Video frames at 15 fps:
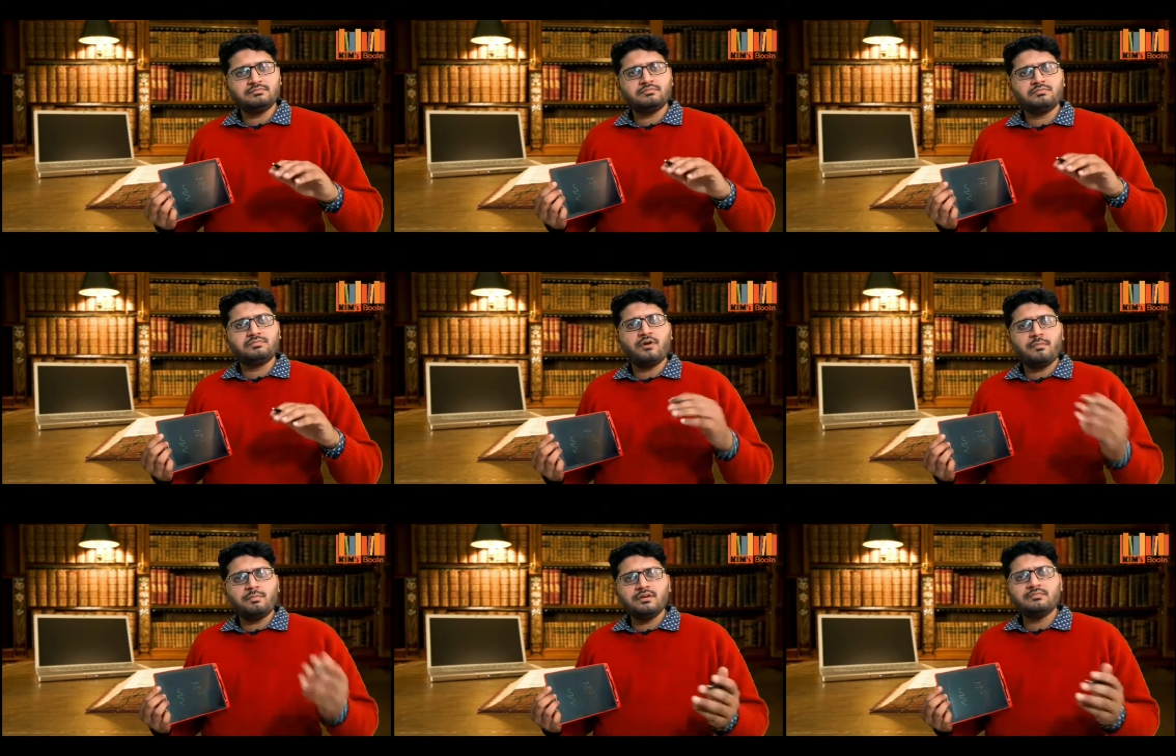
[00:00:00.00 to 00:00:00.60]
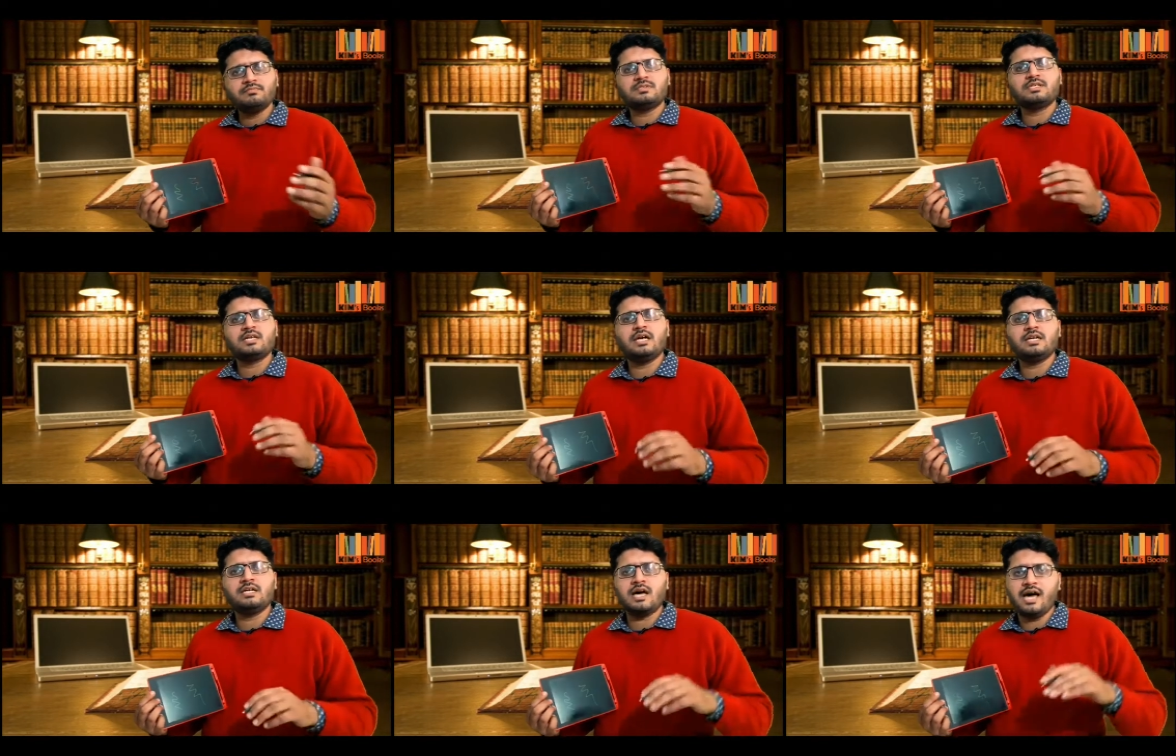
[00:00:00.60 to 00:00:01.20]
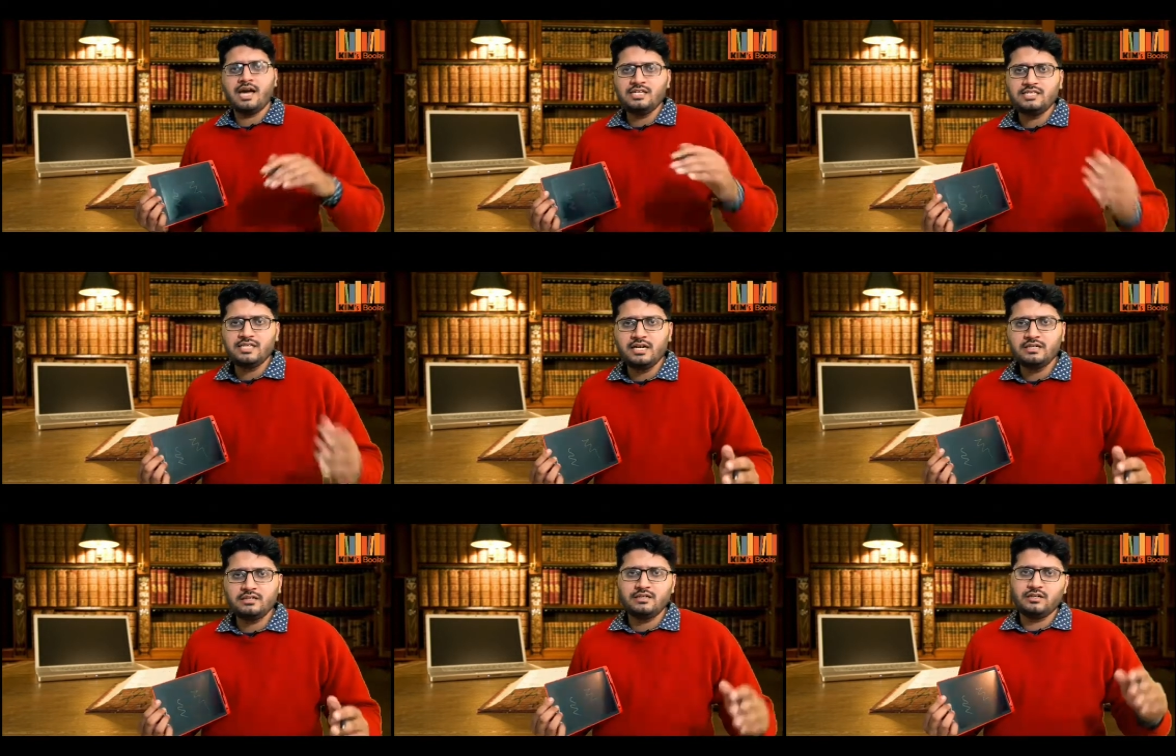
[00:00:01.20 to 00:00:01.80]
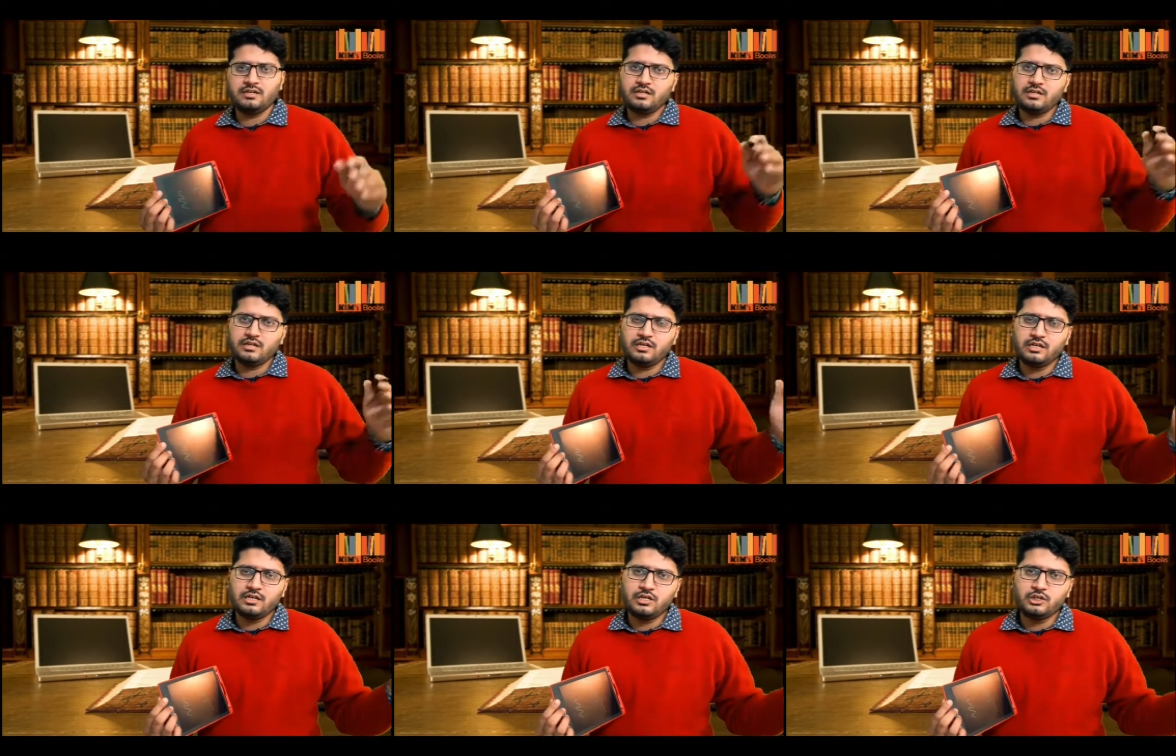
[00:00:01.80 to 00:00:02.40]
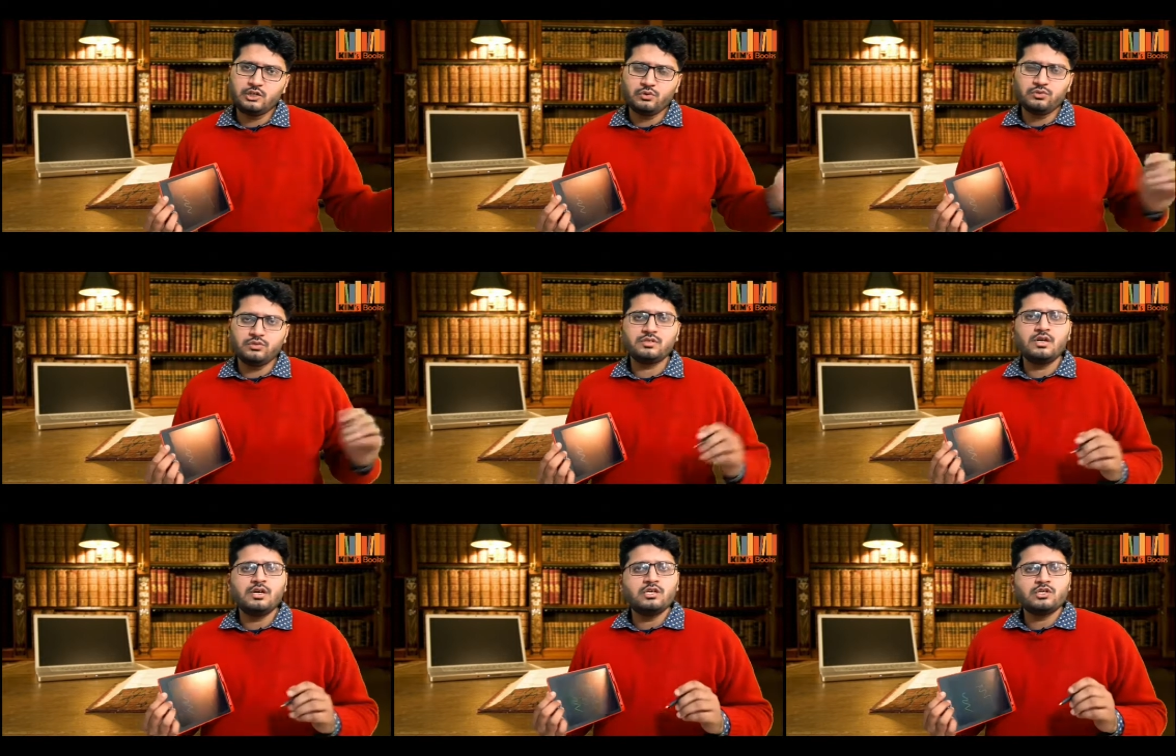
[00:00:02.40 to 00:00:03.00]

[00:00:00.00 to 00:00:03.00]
problems and eyesight issues.